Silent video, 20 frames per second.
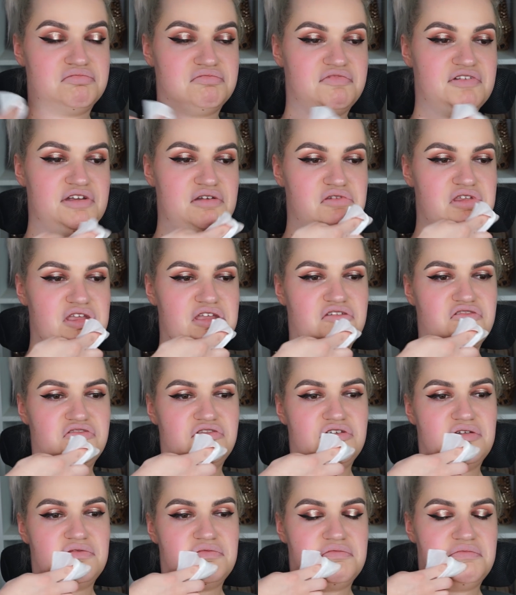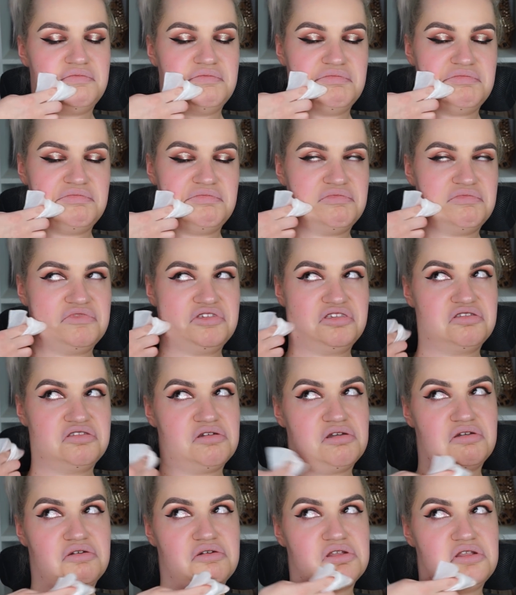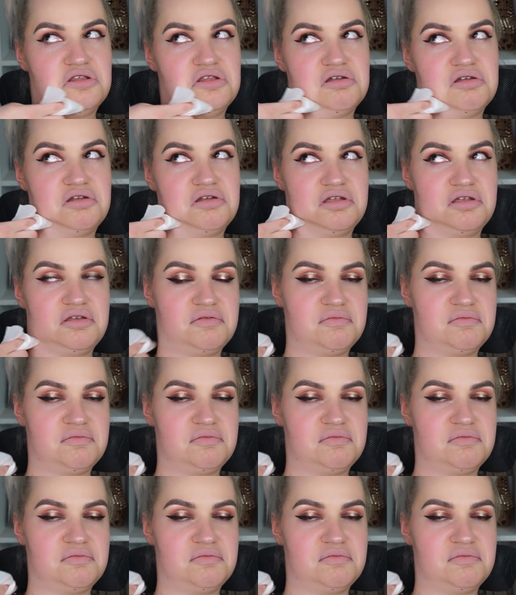foundation. It's not a good look.